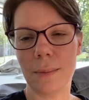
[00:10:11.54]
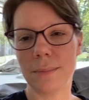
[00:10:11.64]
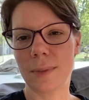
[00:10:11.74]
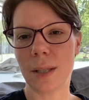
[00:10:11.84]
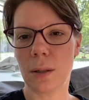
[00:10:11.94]

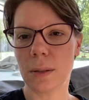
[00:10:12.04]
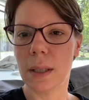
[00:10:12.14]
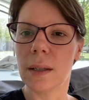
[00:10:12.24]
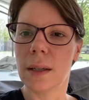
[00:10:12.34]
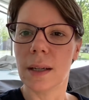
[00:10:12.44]
So
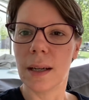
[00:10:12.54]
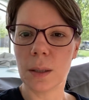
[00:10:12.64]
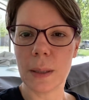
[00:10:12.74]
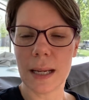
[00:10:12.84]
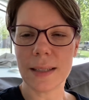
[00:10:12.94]
it'll
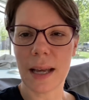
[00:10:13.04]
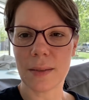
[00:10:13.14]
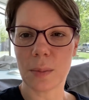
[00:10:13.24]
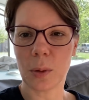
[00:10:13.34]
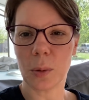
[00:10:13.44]
be nice to have
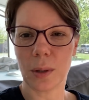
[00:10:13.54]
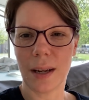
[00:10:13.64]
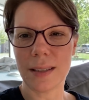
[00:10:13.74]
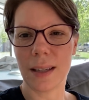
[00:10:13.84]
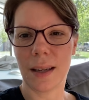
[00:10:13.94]
some cooler
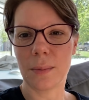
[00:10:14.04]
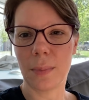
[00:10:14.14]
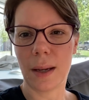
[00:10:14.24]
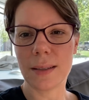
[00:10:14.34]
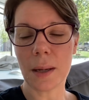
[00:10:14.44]
nights again,
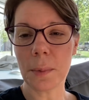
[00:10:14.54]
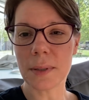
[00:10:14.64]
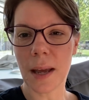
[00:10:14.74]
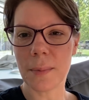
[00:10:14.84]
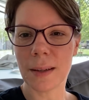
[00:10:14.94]
but summer's
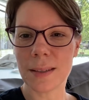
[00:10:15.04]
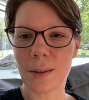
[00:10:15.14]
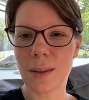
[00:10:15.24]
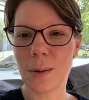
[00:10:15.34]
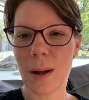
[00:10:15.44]
coming, so
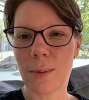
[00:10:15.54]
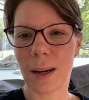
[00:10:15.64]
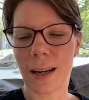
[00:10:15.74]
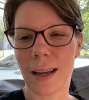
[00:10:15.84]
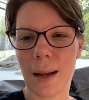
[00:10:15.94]
either way, we're
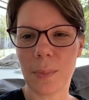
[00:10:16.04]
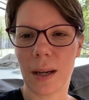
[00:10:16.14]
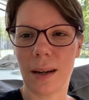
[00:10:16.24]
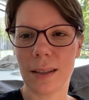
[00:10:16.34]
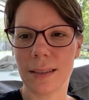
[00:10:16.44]
gonna get up
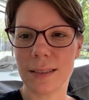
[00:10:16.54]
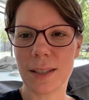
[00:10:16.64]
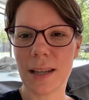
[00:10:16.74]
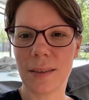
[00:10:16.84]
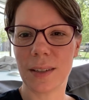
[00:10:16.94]
there and
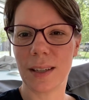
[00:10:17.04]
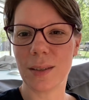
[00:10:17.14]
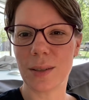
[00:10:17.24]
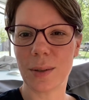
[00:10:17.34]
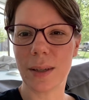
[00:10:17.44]
just have to get
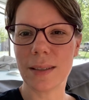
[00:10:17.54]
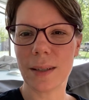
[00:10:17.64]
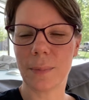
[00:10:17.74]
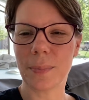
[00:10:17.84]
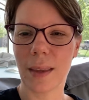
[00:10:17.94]
used to it.
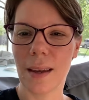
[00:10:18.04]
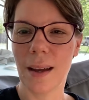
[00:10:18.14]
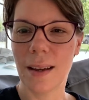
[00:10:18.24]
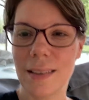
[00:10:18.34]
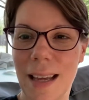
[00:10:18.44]
So
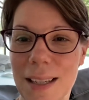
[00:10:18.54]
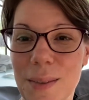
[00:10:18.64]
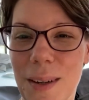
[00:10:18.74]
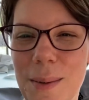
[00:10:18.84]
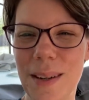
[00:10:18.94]
thanks for coming